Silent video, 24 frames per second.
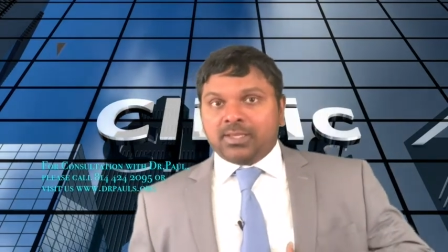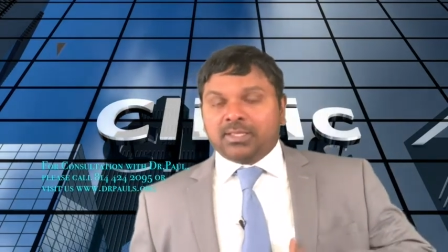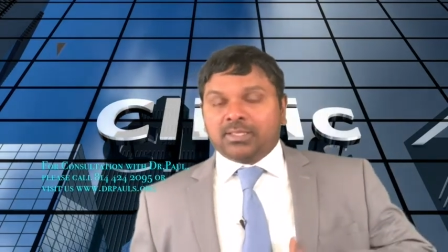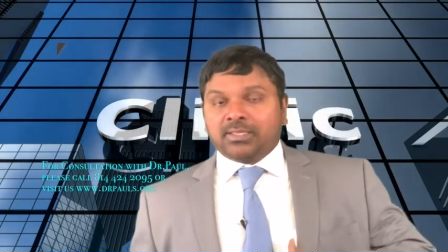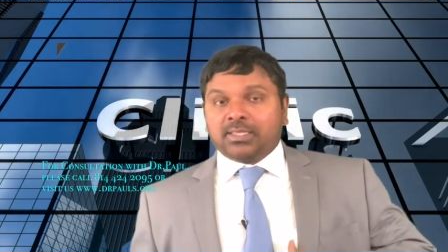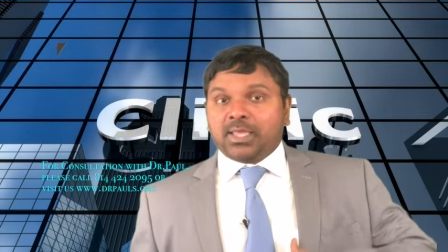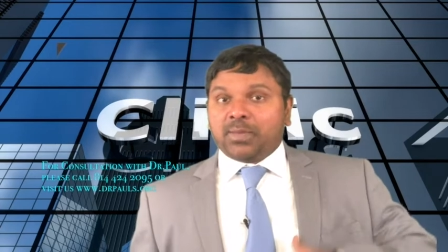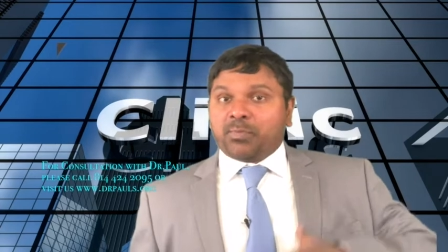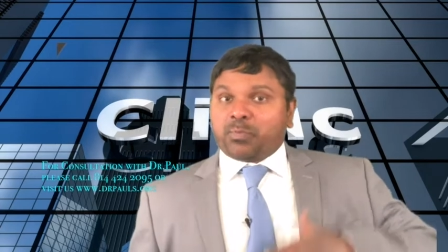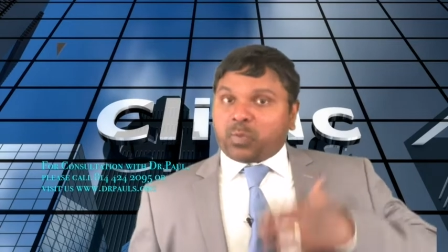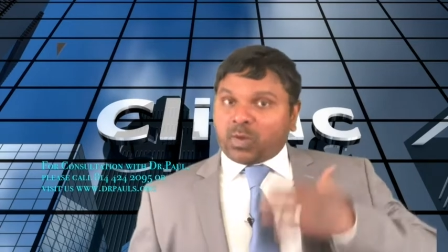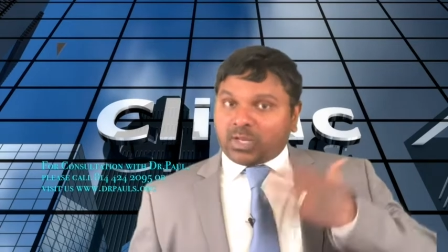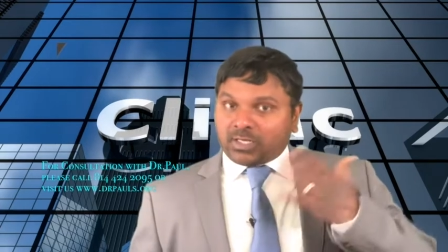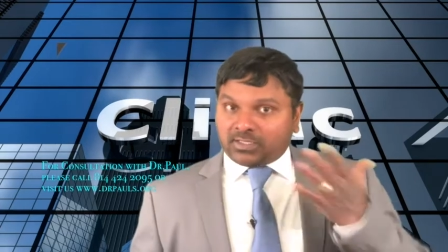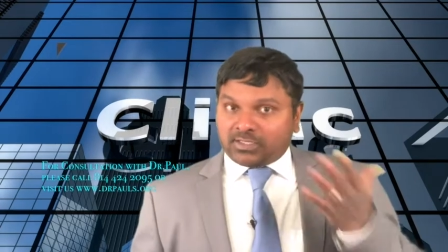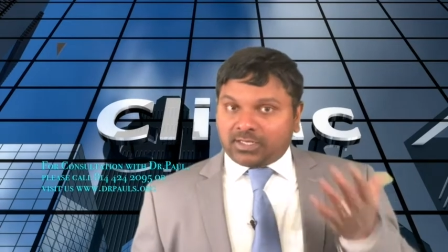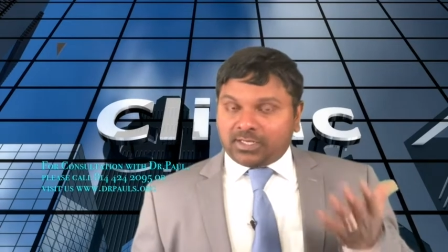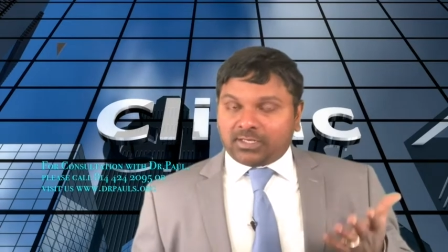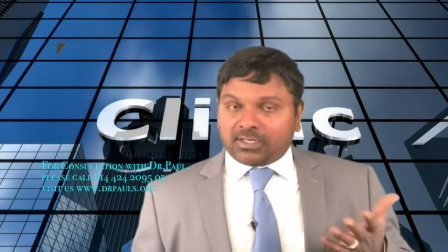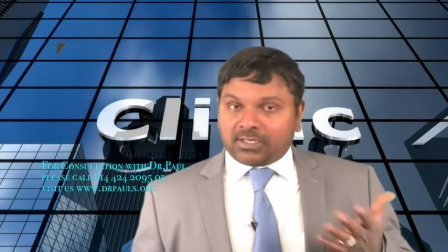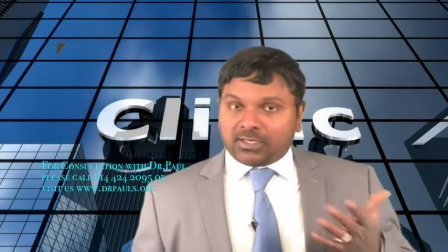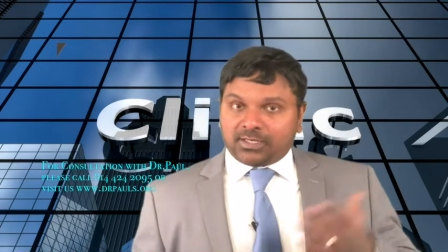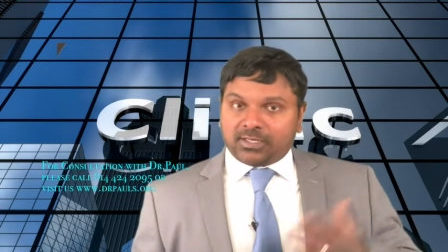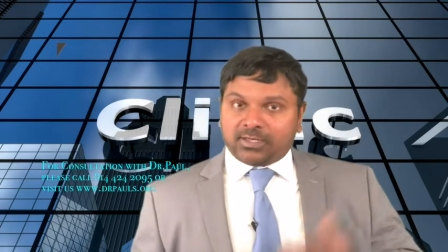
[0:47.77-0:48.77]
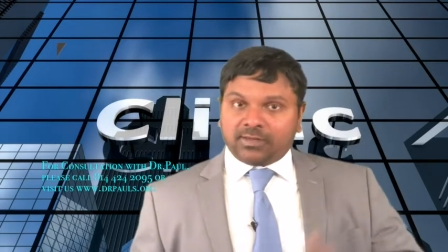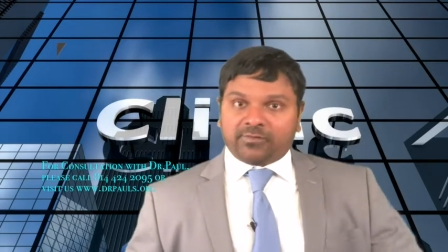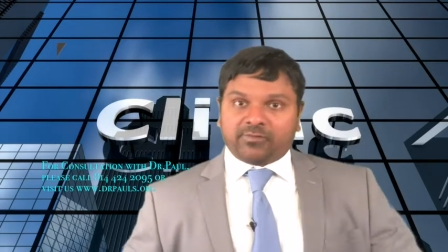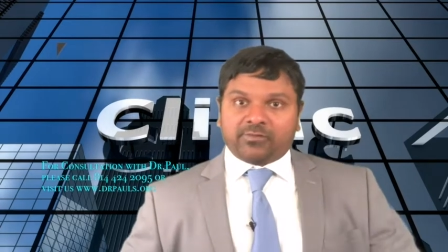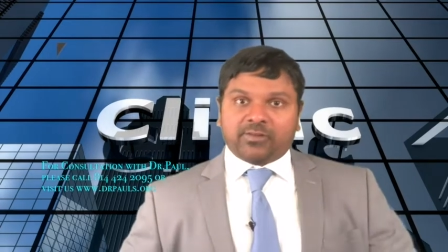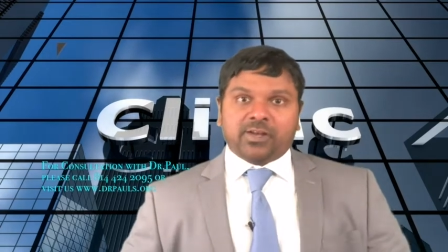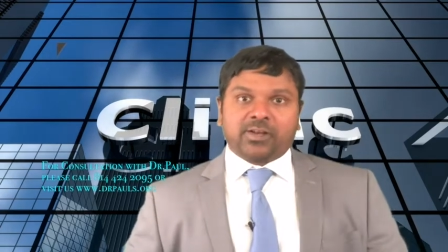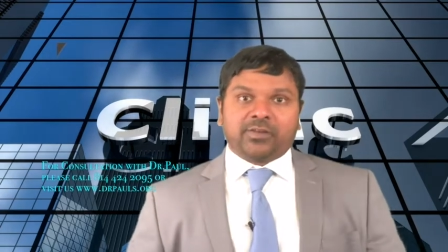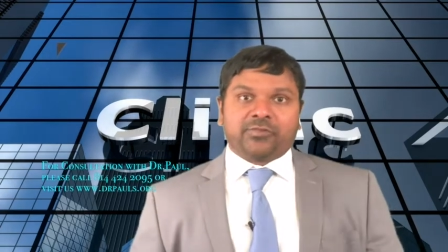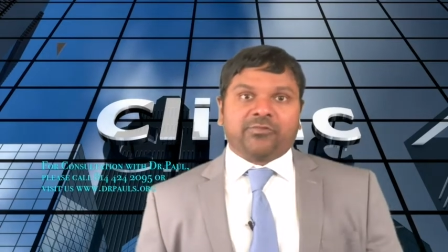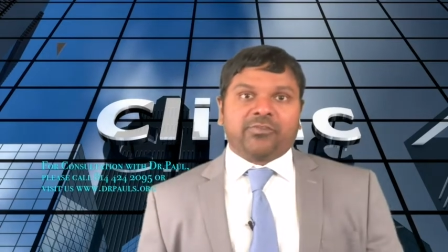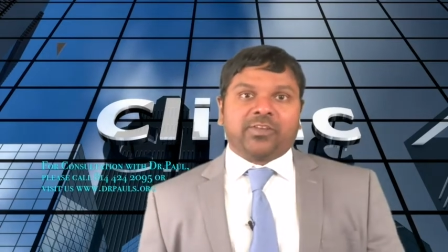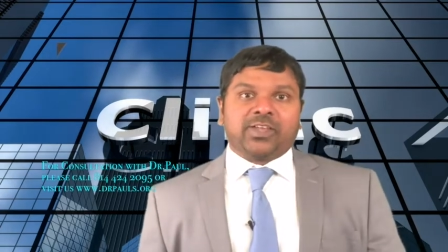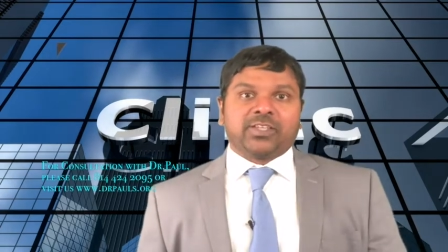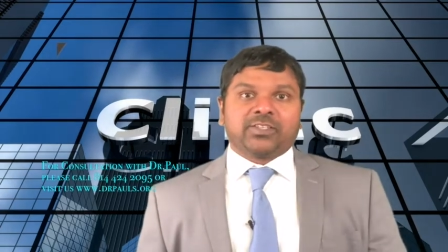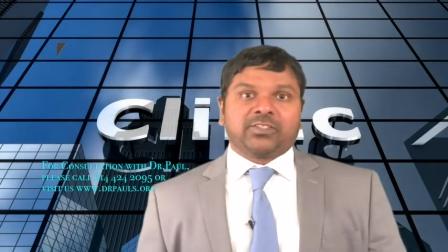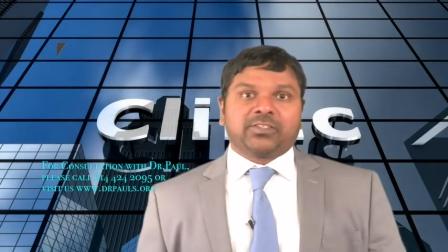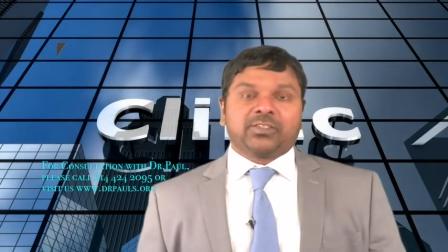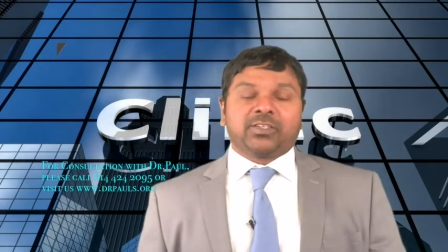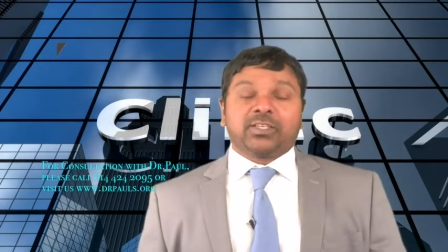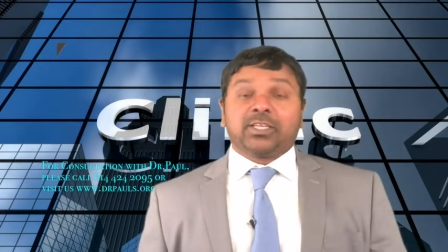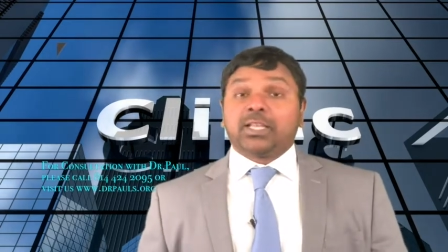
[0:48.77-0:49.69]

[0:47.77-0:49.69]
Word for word: they present in different ways.